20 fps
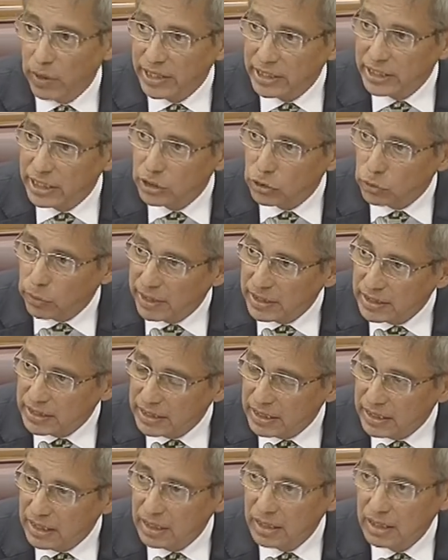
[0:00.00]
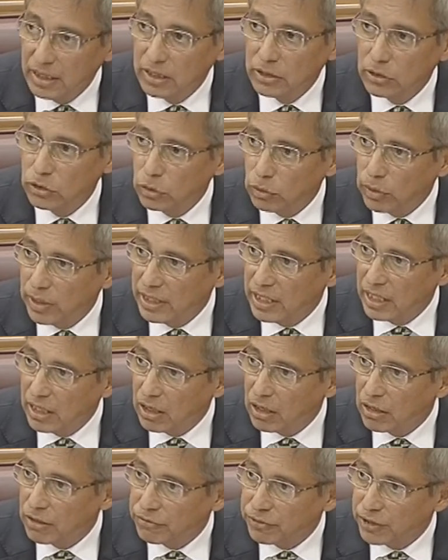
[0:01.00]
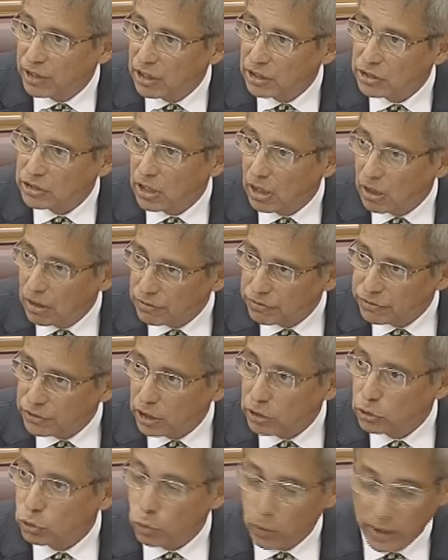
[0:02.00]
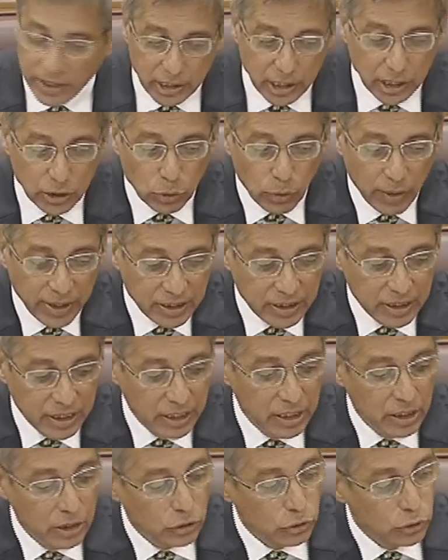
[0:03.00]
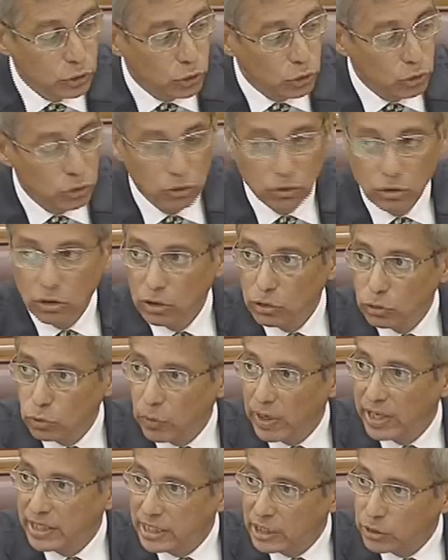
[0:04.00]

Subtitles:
No, 2020. 2.5 years after. 2020, June